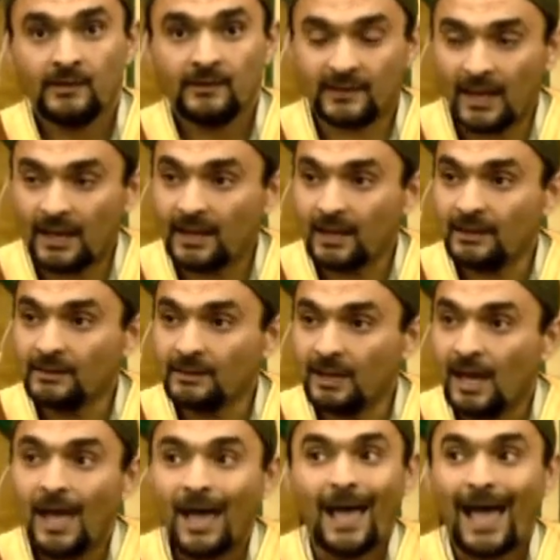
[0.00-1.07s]
Second,
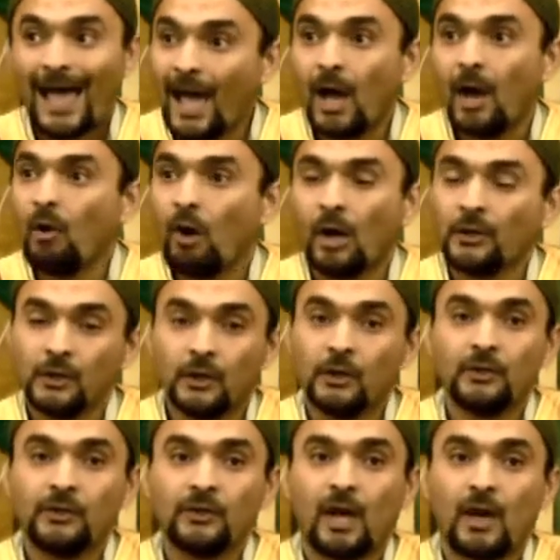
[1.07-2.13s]
how on
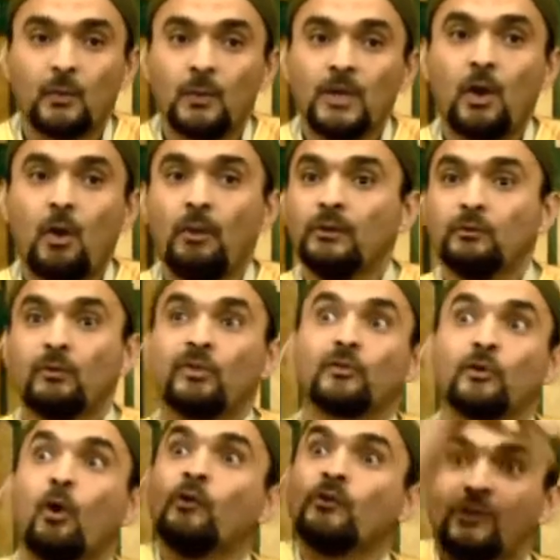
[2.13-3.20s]
earth are we going to
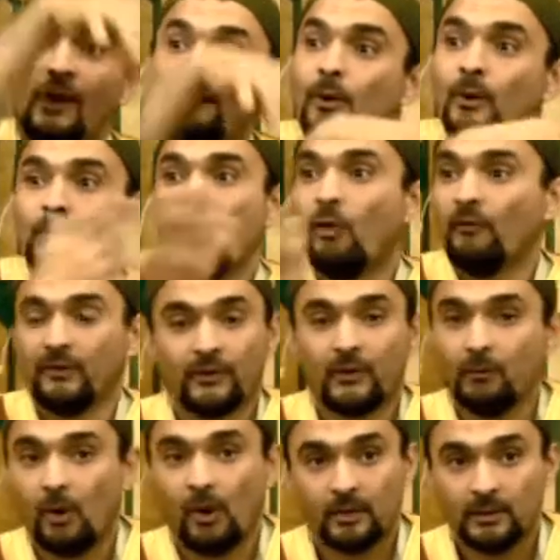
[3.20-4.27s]
throw someone over
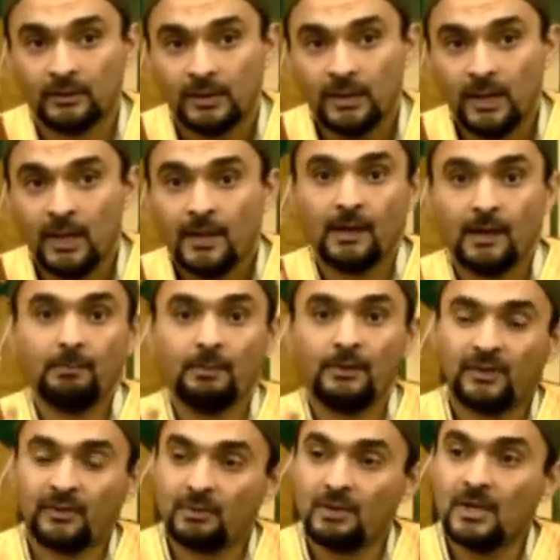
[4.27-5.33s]
the wall?
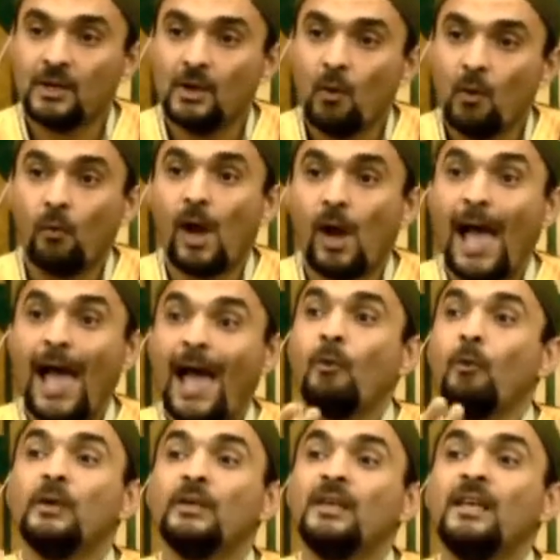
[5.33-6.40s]
Number three,
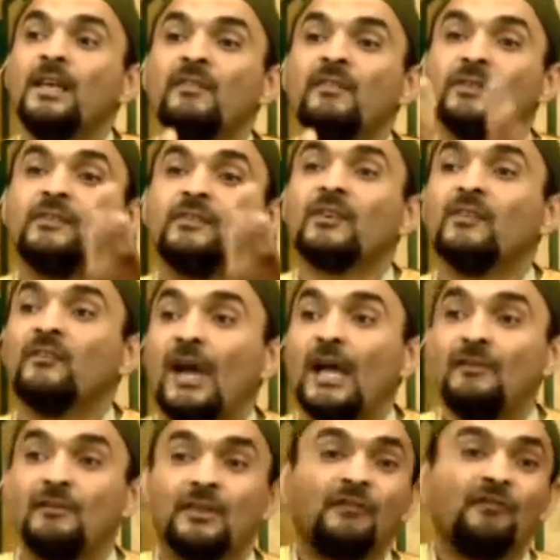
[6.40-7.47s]
how would he even
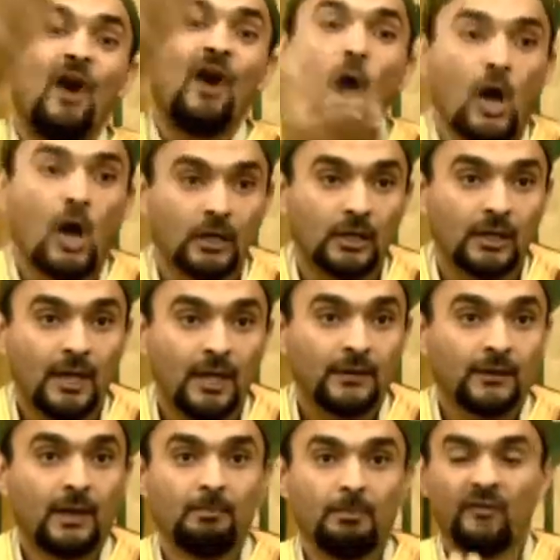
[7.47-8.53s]
survive the fall?
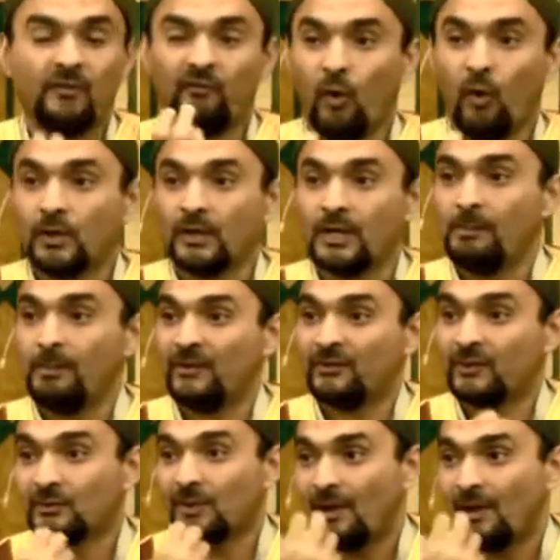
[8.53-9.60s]
Number four, he'll be
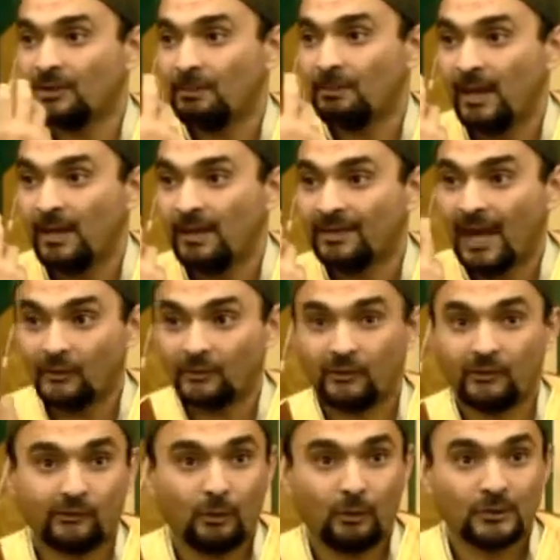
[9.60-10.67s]
surrounded by a
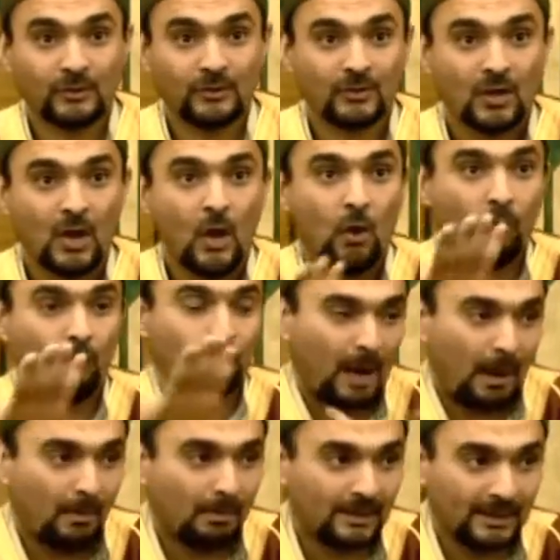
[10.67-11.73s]
thousand soldiers who will
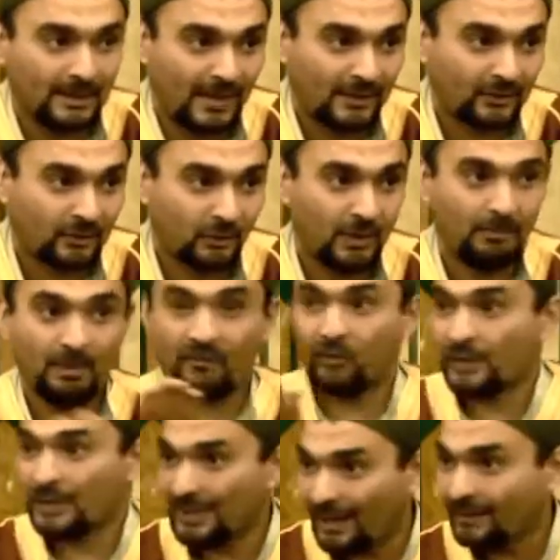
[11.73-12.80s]
probably get to him
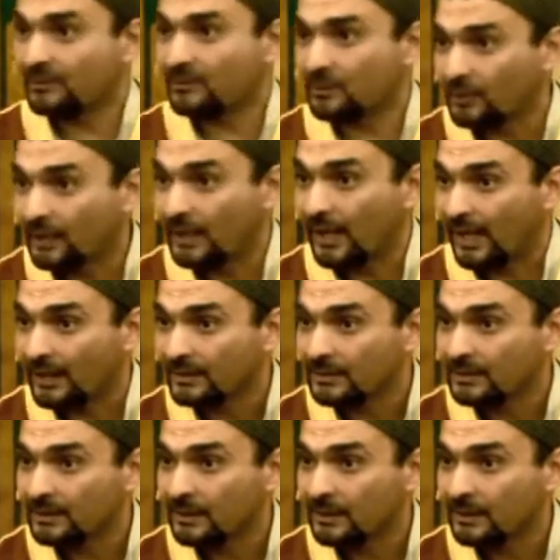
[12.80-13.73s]
before he gets to the gate.